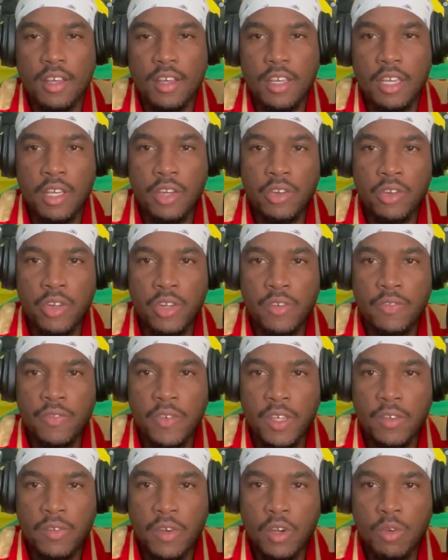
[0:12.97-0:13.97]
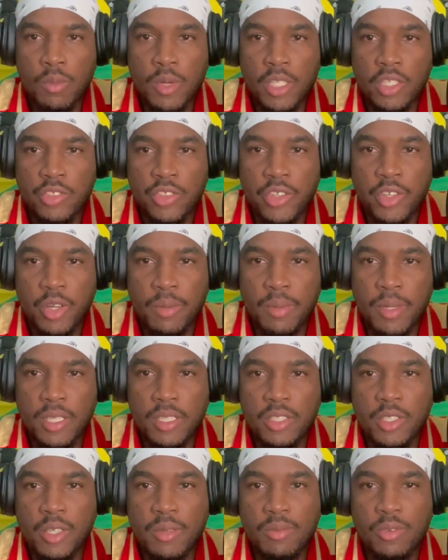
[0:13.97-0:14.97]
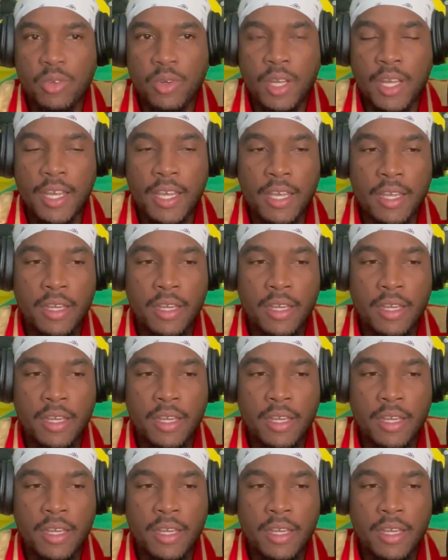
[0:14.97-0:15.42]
The FIFA Women's World Cup has come to an